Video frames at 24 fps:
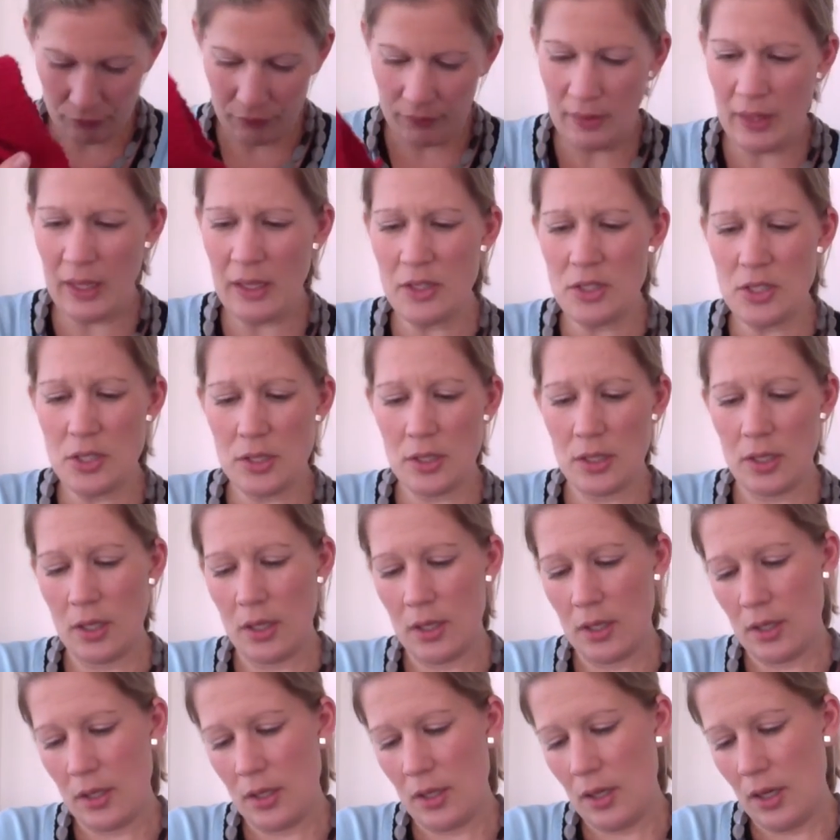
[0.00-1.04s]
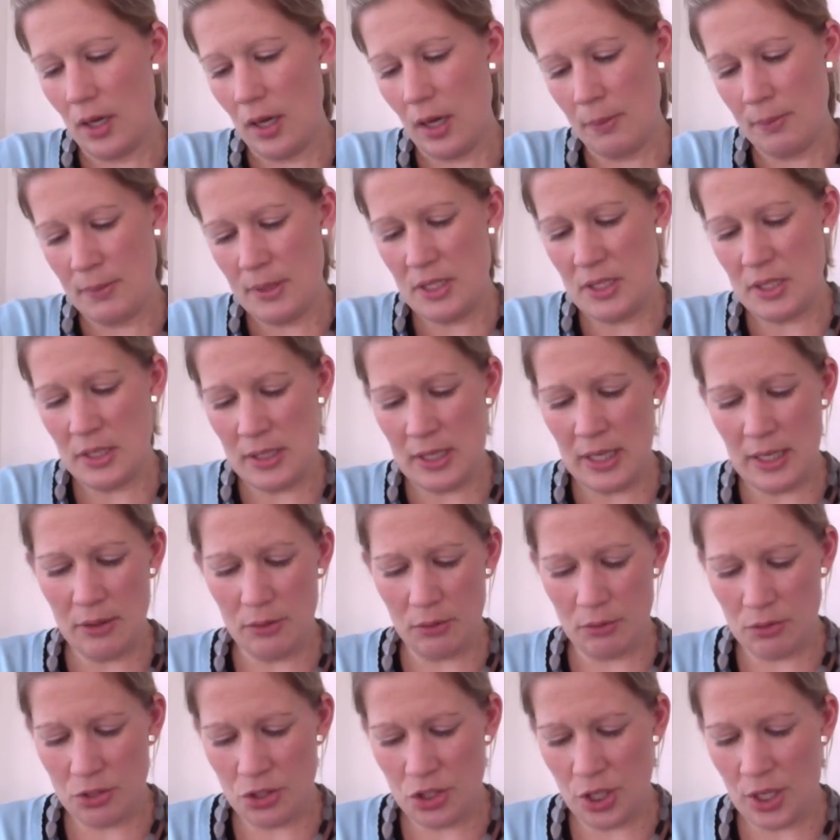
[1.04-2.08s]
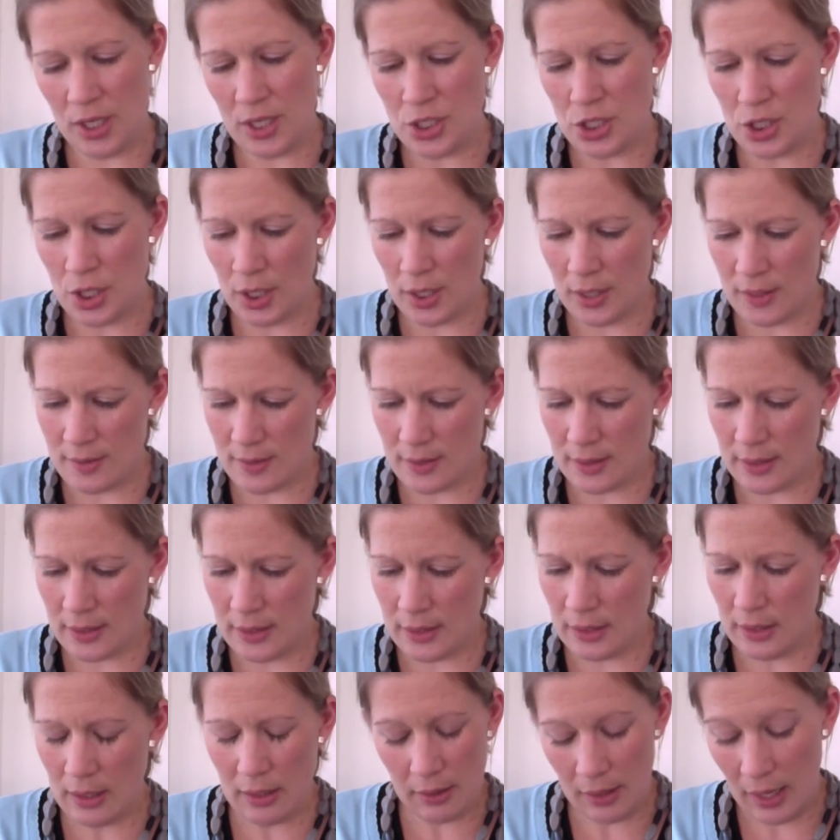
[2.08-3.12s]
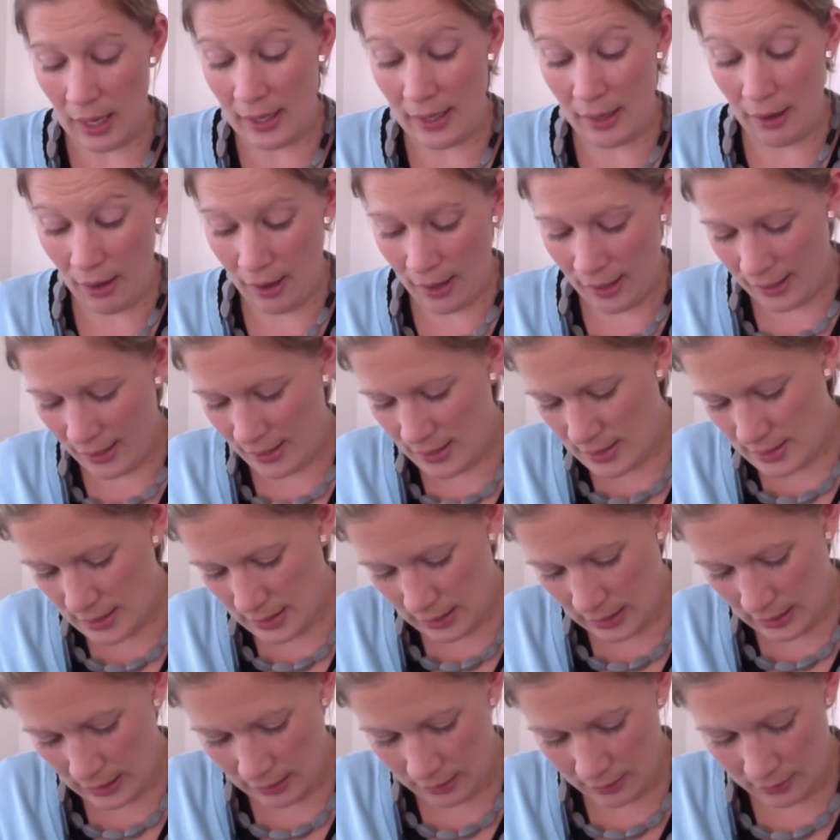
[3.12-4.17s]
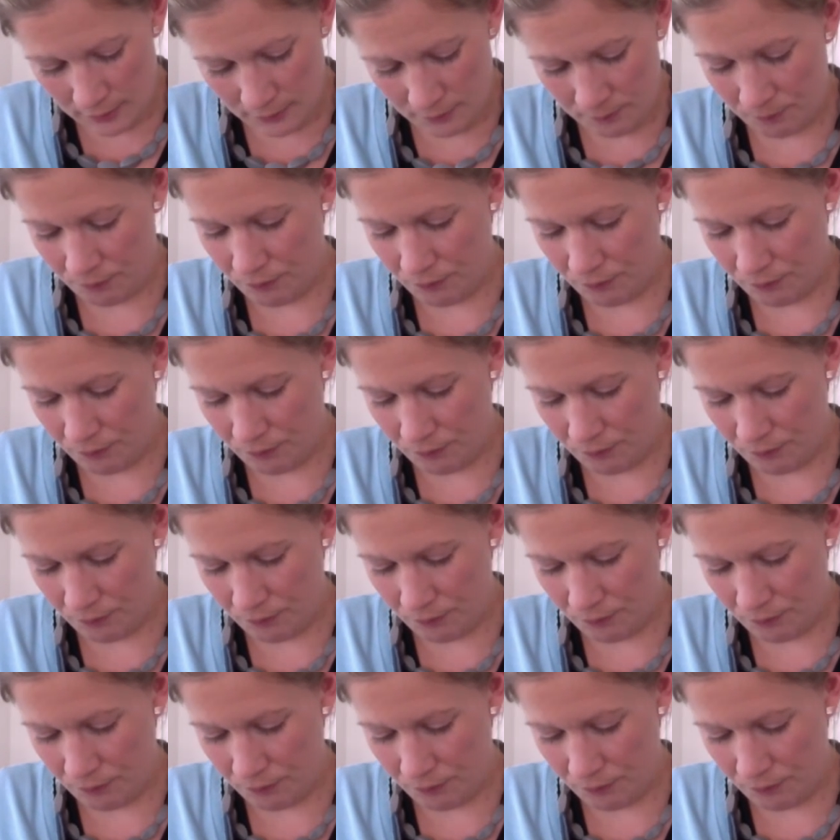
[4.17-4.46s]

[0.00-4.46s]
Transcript: That I'm knitting that on Hayahayas again